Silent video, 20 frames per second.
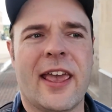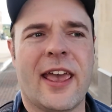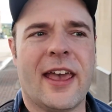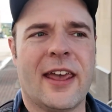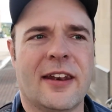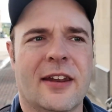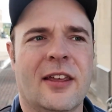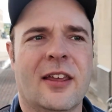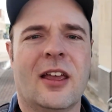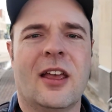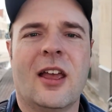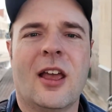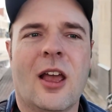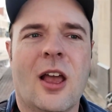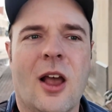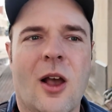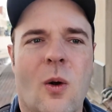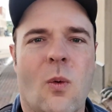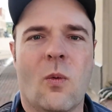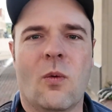and
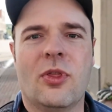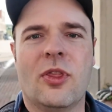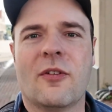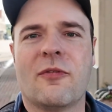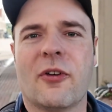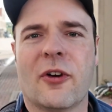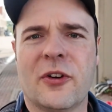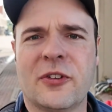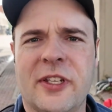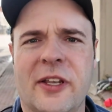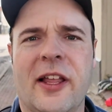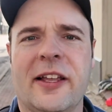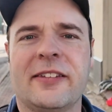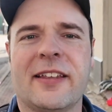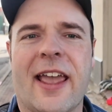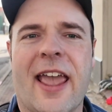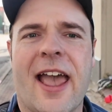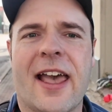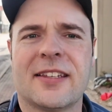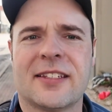the first thing I like
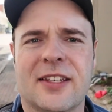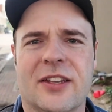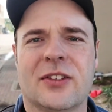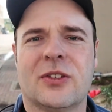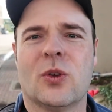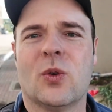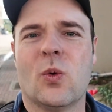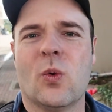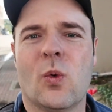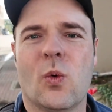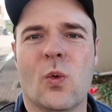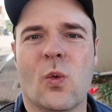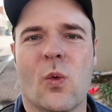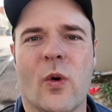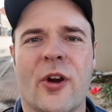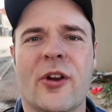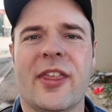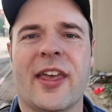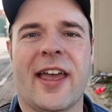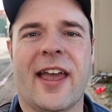to ask is,
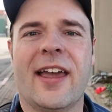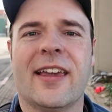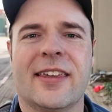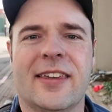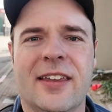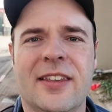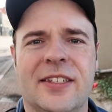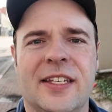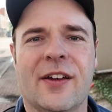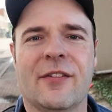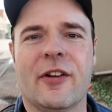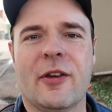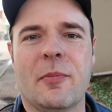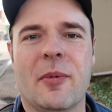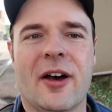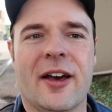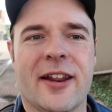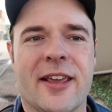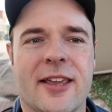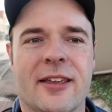where the heck is
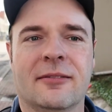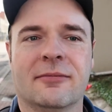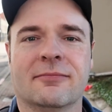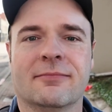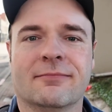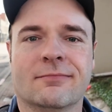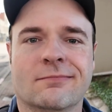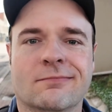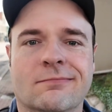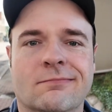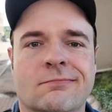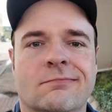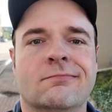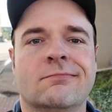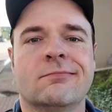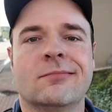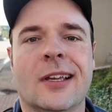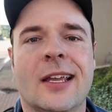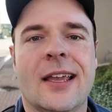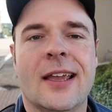everybody?
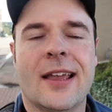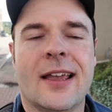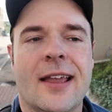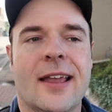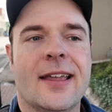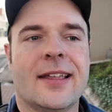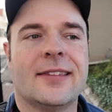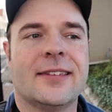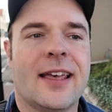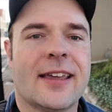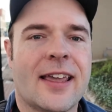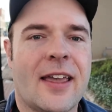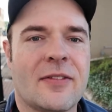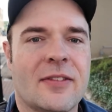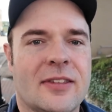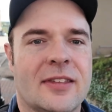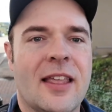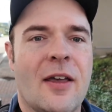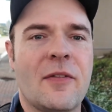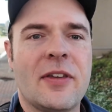It's like I
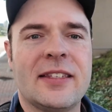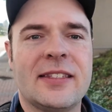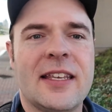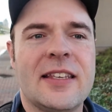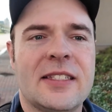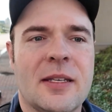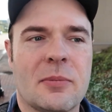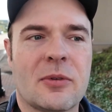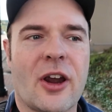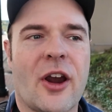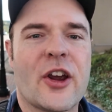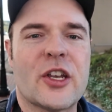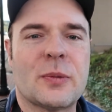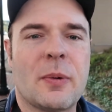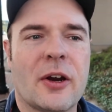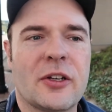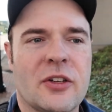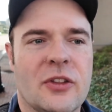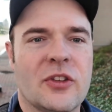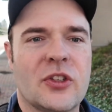definitely see some cars
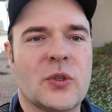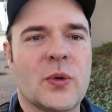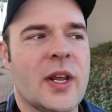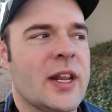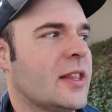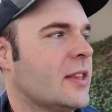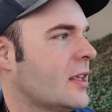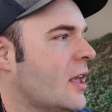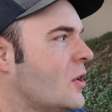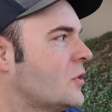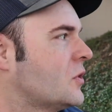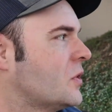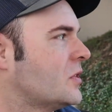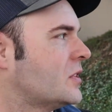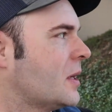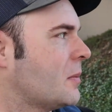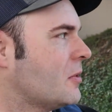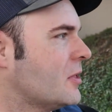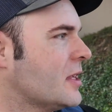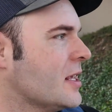parked in the street and also in
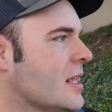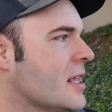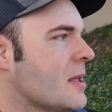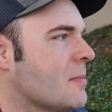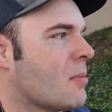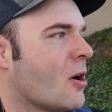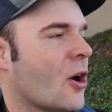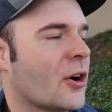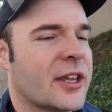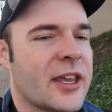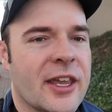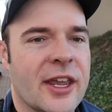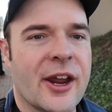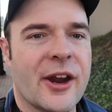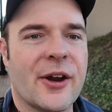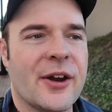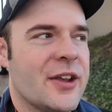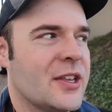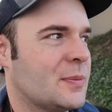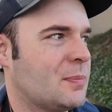some of the parking
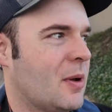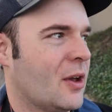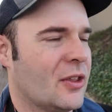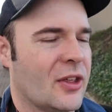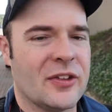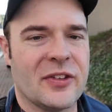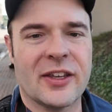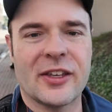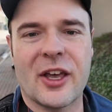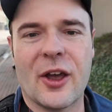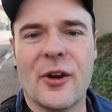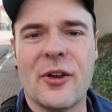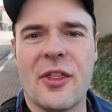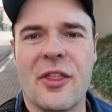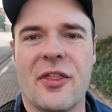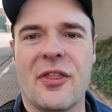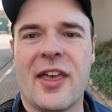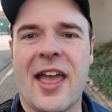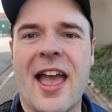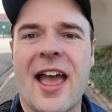areas, but it's like other
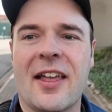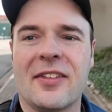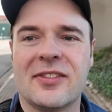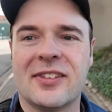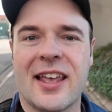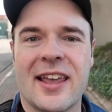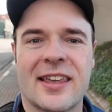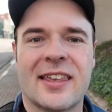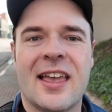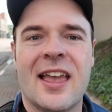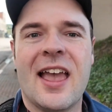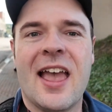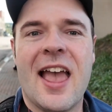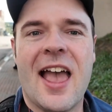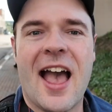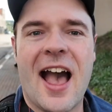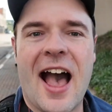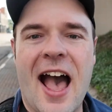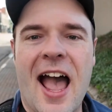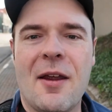than that, it's like
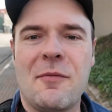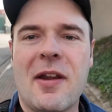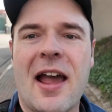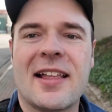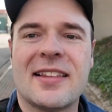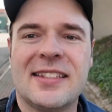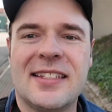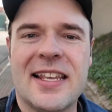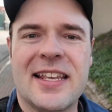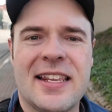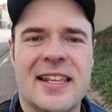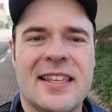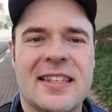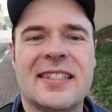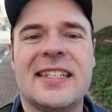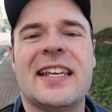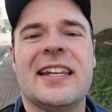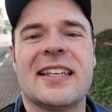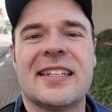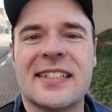I've not
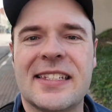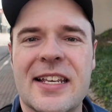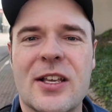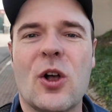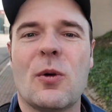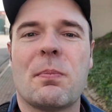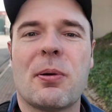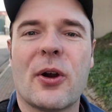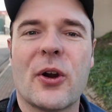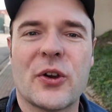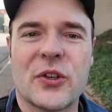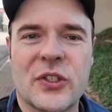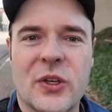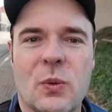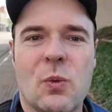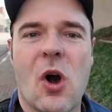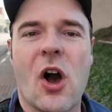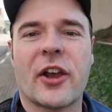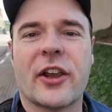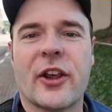seen a single
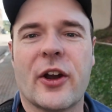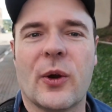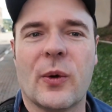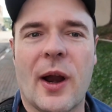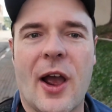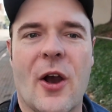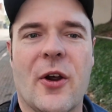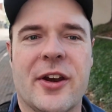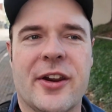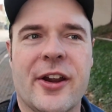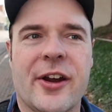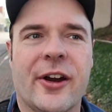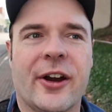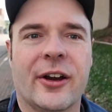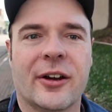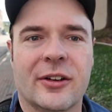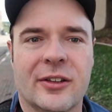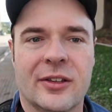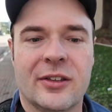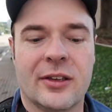person walking around
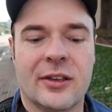here.